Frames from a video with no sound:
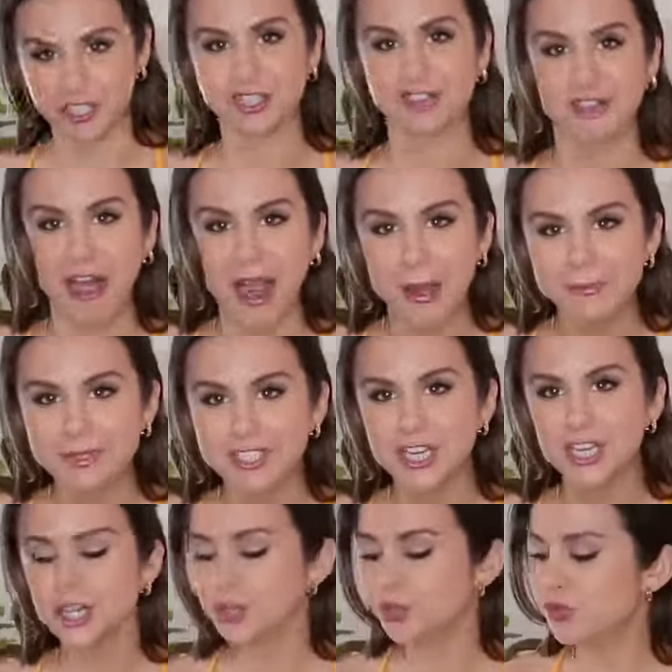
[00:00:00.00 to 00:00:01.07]
straps.
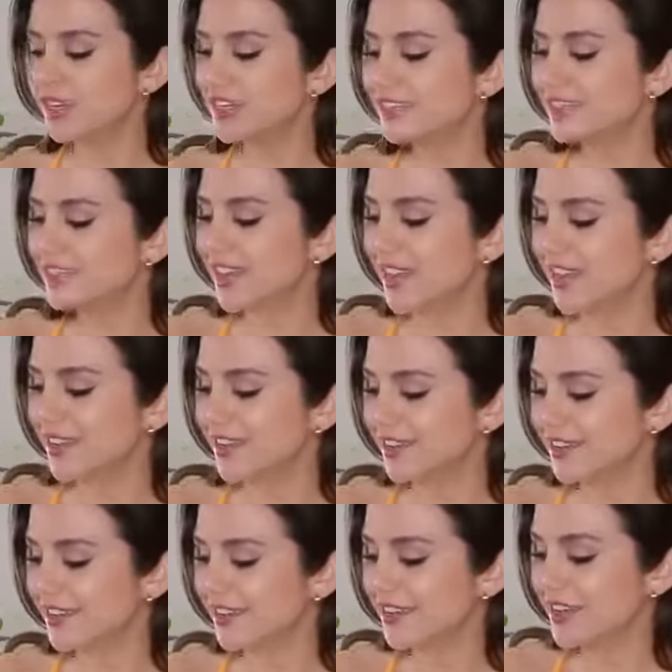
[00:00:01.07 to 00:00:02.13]
You can
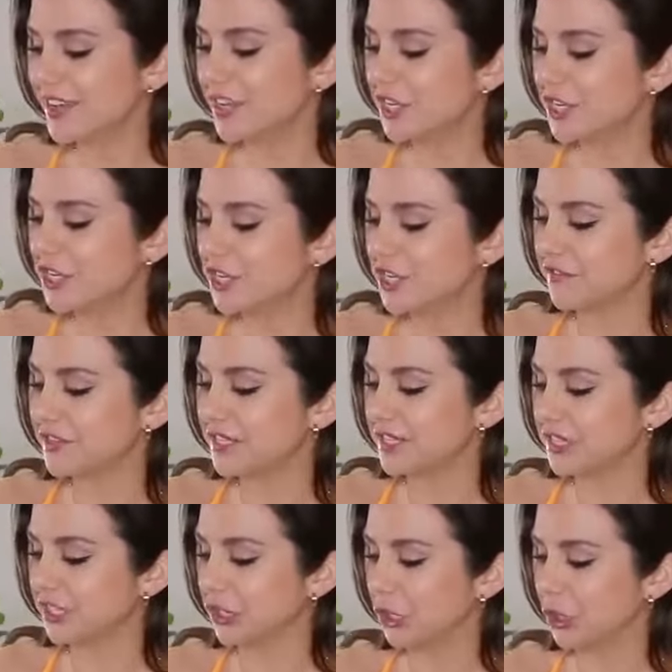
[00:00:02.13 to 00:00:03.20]
take each of
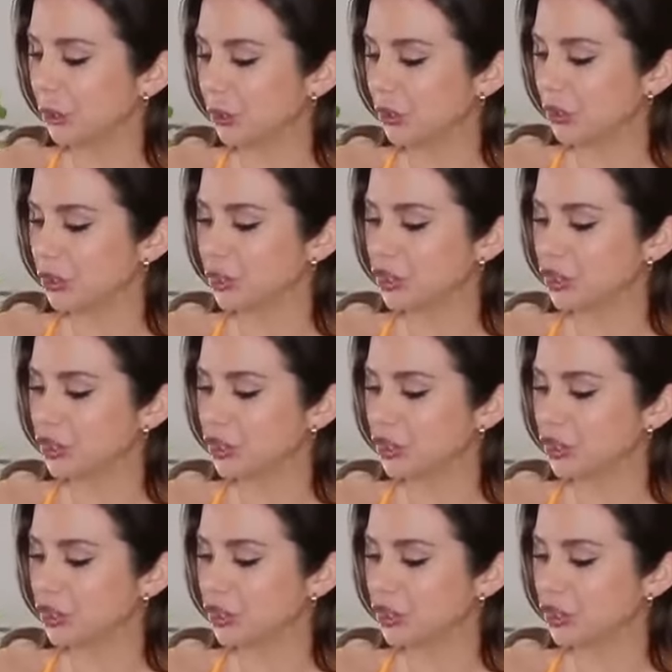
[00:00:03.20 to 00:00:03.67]
these little